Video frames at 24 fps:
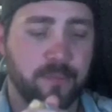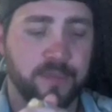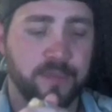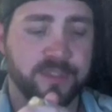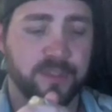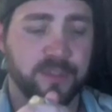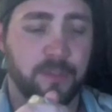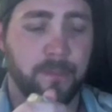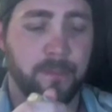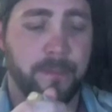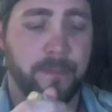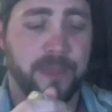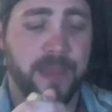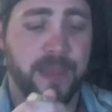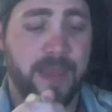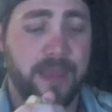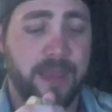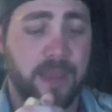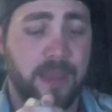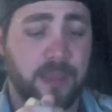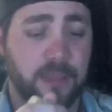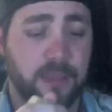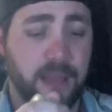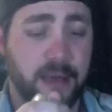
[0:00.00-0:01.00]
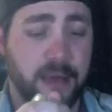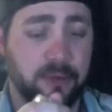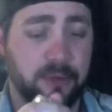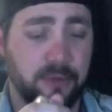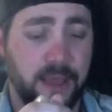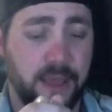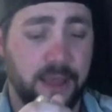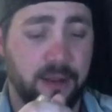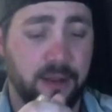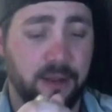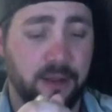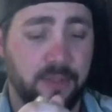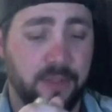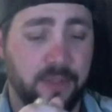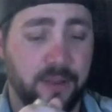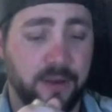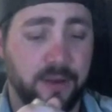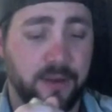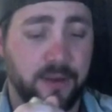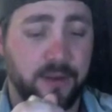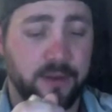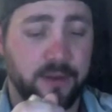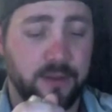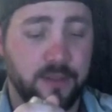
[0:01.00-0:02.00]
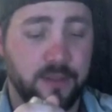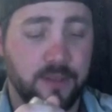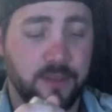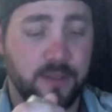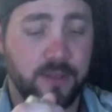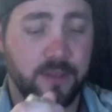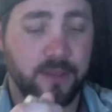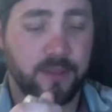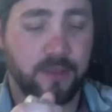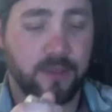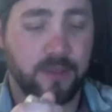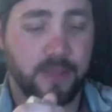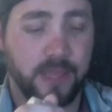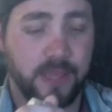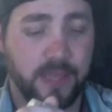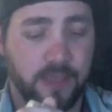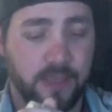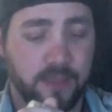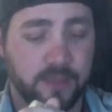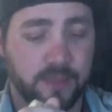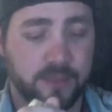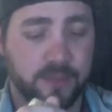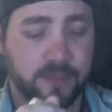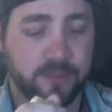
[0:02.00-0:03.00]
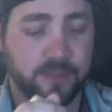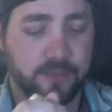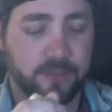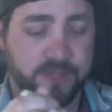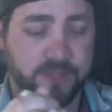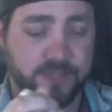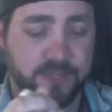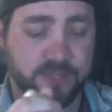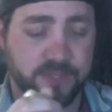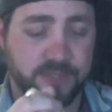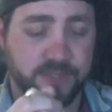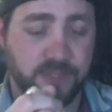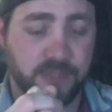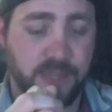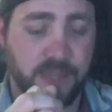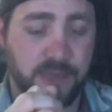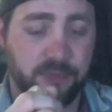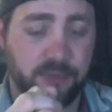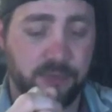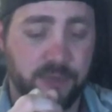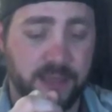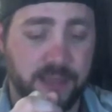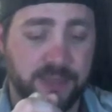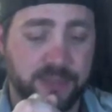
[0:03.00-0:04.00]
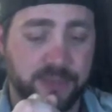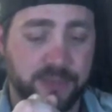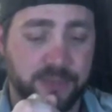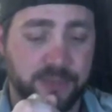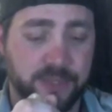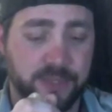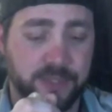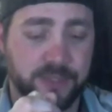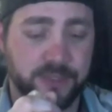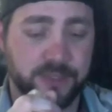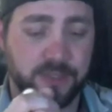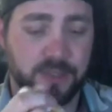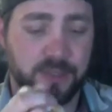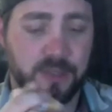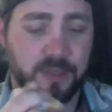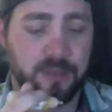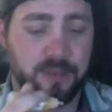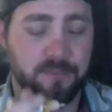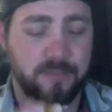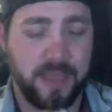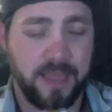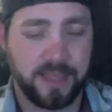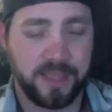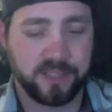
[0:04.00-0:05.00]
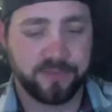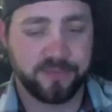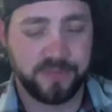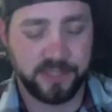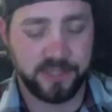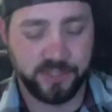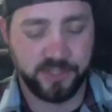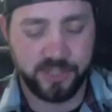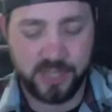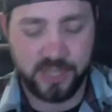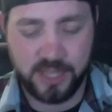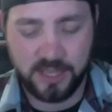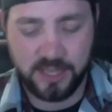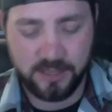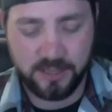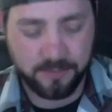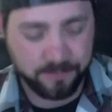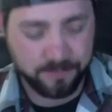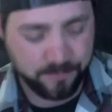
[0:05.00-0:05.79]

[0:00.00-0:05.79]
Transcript: some Banana Cloud Rat on there. And this is the Cloud Rat, so it is max VG.